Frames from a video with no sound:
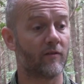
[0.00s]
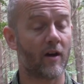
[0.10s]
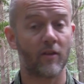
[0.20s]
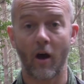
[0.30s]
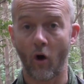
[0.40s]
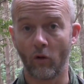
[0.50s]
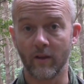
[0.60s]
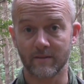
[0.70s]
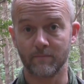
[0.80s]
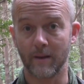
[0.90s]
of earth. All
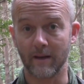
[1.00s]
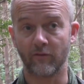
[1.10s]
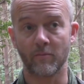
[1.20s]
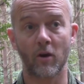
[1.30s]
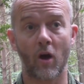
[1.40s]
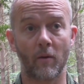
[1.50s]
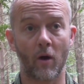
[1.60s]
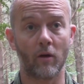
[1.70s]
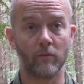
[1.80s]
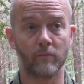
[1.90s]
this being from an, a,
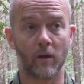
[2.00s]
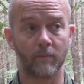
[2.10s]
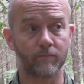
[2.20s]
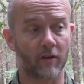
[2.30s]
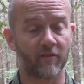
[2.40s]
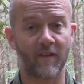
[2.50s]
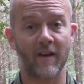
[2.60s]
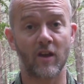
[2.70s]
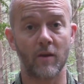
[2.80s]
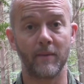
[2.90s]
a, um, a,
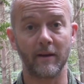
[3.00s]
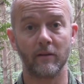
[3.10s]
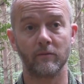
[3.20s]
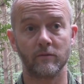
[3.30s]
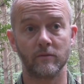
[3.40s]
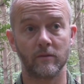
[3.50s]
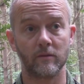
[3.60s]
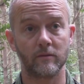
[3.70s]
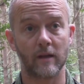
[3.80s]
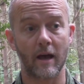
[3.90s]
fire that had been
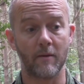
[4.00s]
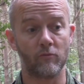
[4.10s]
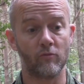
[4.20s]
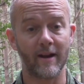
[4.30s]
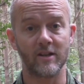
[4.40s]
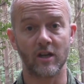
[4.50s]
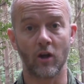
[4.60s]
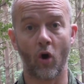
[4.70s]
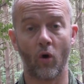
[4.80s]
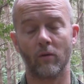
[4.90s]
um,
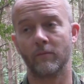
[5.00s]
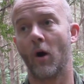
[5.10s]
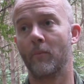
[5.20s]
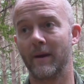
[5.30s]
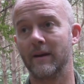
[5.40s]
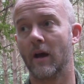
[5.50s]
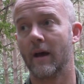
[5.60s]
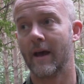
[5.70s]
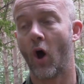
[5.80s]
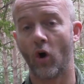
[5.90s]
raging or, or been
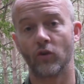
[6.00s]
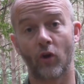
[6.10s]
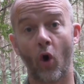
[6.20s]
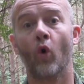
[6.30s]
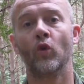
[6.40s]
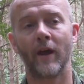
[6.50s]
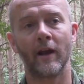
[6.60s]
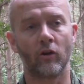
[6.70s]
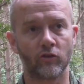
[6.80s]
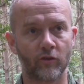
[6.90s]
hot all
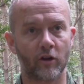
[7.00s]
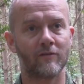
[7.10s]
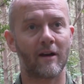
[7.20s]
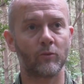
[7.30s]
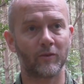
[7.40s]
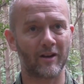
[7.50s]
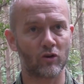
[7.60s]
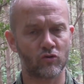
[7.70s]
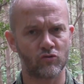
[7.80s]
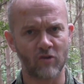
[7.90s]
day long. So the ground was
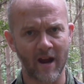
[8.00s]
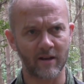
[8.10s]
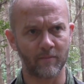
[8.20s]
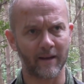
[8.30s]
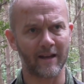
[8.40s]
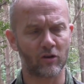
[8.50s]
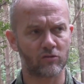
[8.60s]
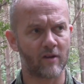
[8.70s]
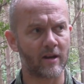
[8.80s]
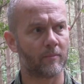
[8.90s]
incredibly,
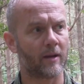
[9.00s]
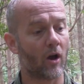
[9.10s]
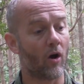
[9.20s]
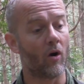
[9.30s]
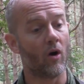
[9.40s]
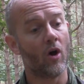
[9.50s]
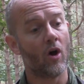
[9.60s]
incredibly hot.